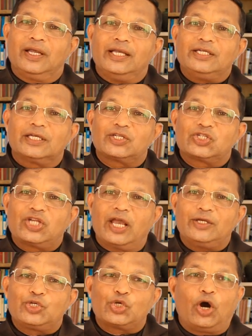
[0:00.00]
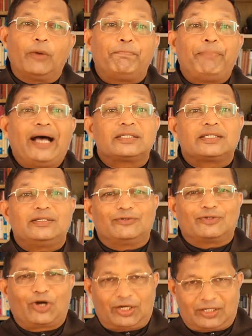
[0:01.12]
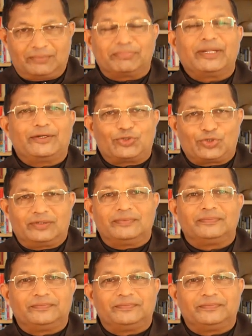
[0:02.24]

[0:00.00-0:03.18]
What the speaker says: is the stage of passive contemplation.